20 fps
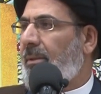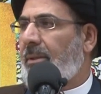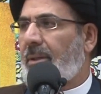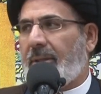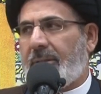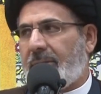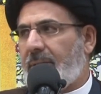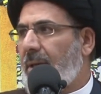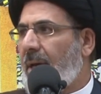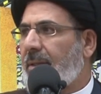
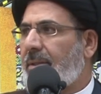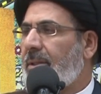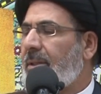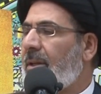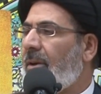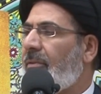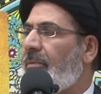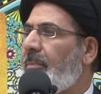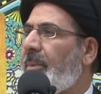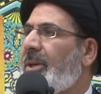It's not
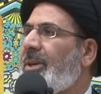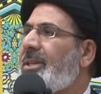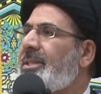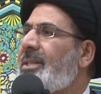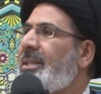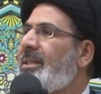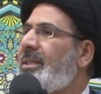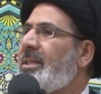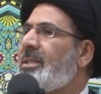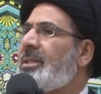enough
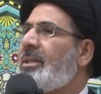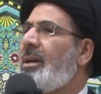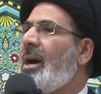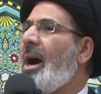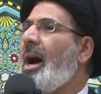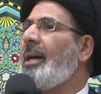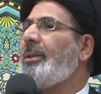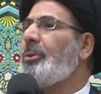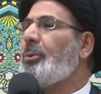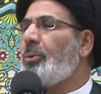because it is
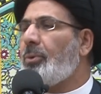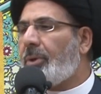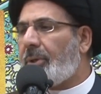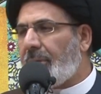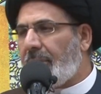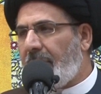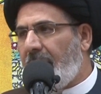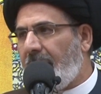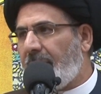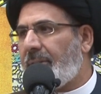God who
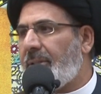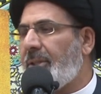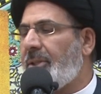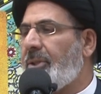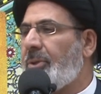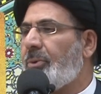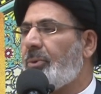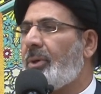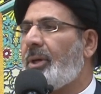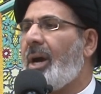created
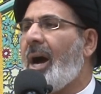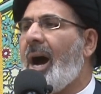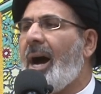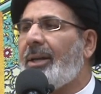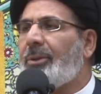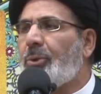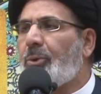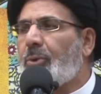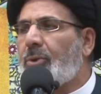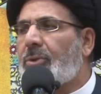you,
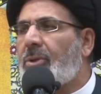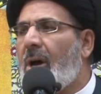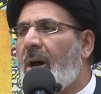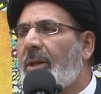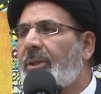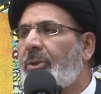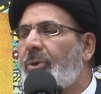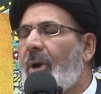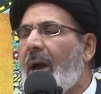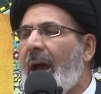God who
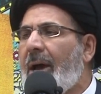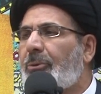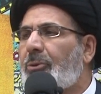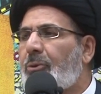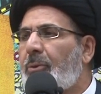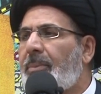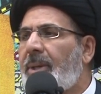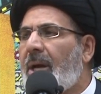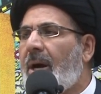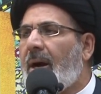taught you how
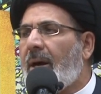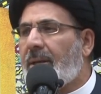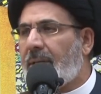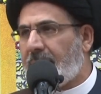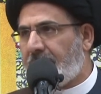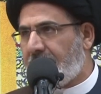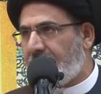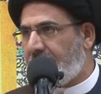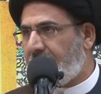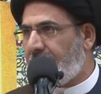to be
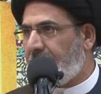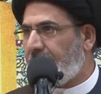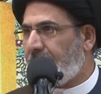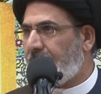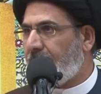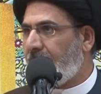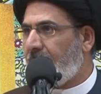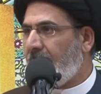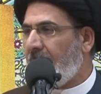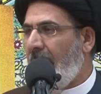honest.
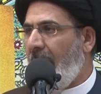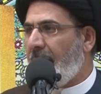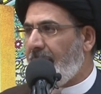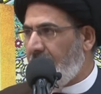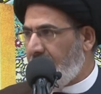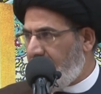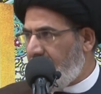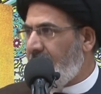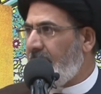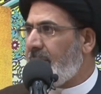Have
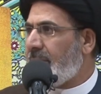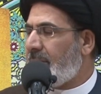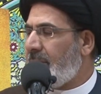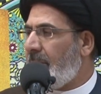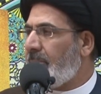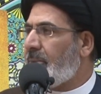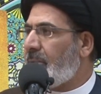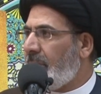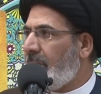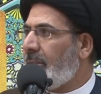you seen
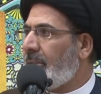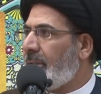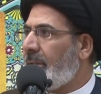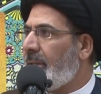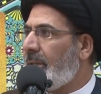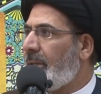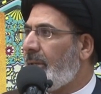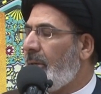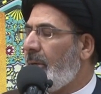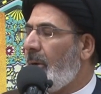some
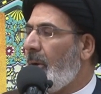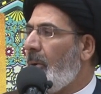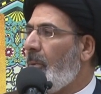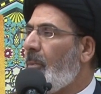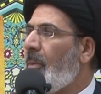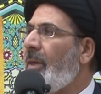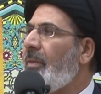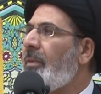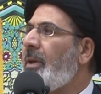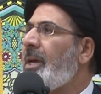children
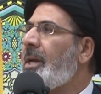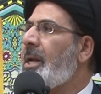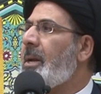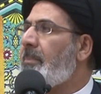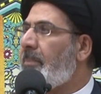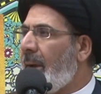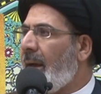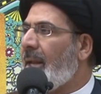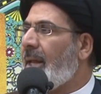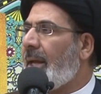when they
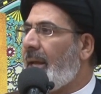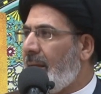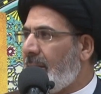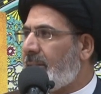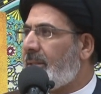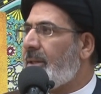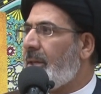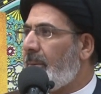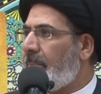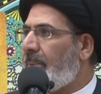rebel
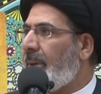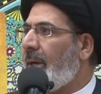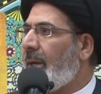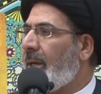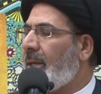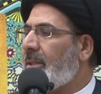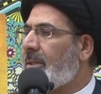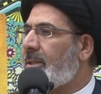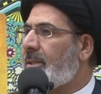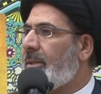against their
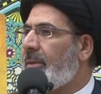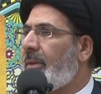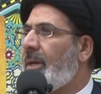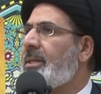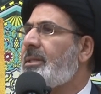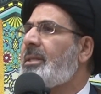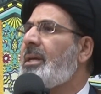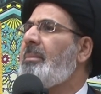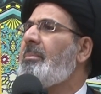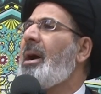parents?
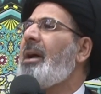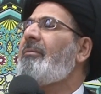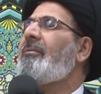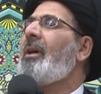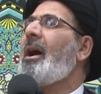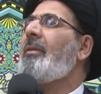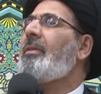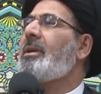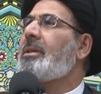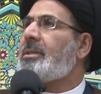They say, My
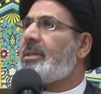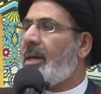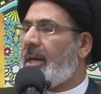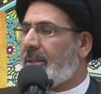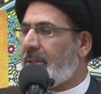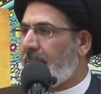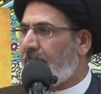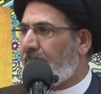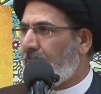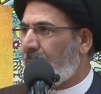father is
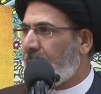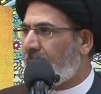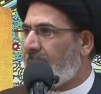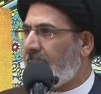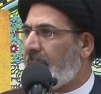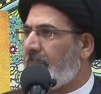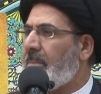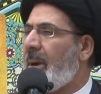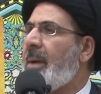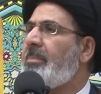not
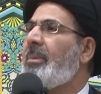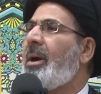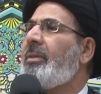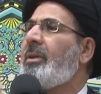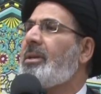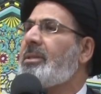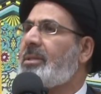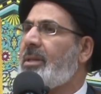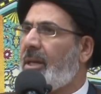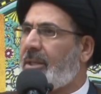important, my
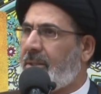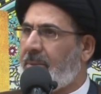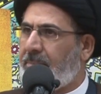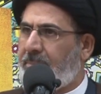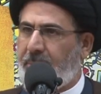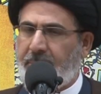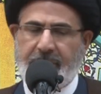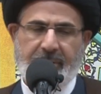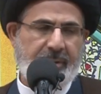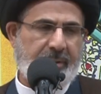mother is not
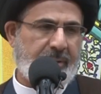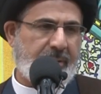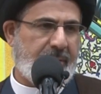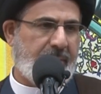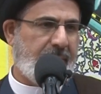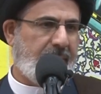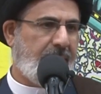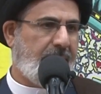important.